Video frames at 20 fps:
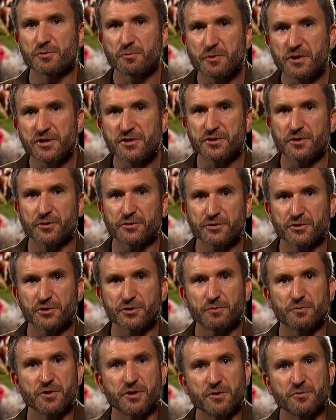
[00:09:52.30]

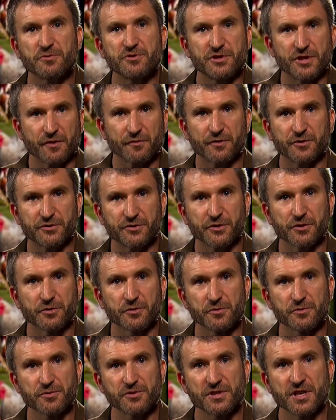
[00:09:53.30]
researchers will use different
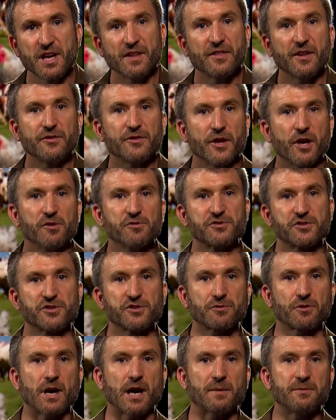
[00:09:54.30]
tools than those
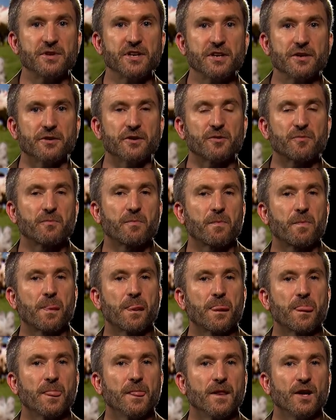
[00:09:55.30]
described here.
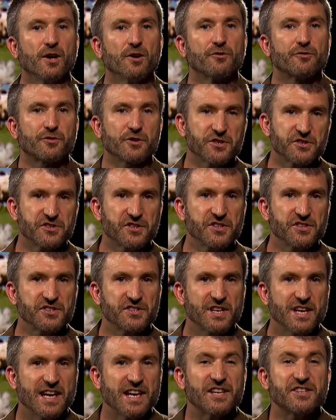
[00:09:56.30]
For
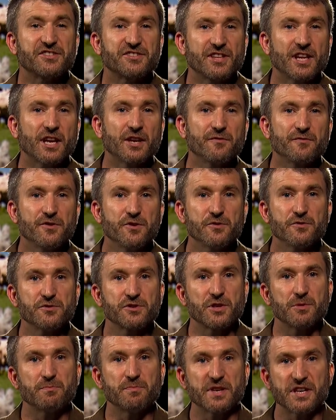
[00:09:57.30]
instance, instead of
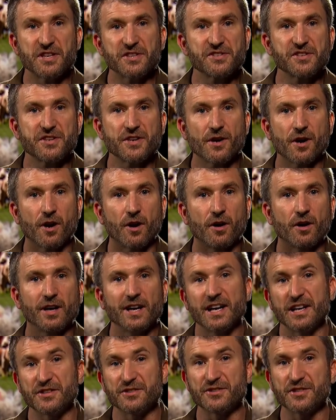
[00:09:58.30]
using PCR
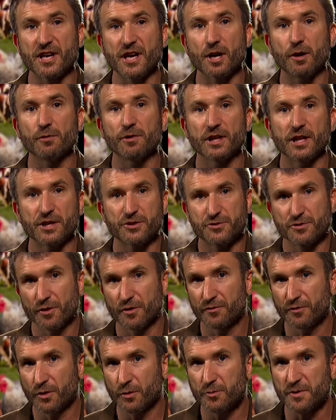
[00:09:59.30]
and gel
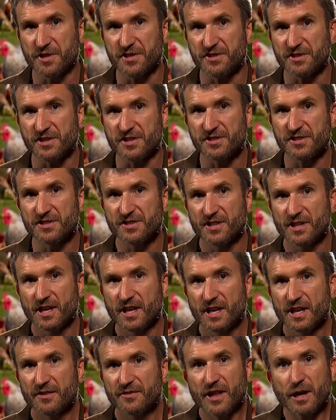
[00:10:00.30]
electrophoresis,
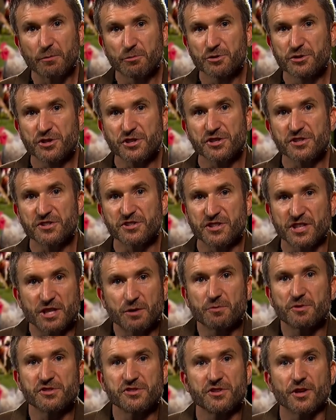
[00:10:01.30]
they will just
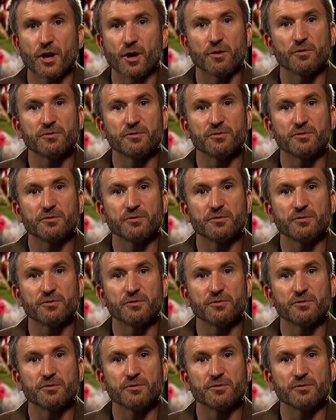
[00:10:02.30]
sequence the whole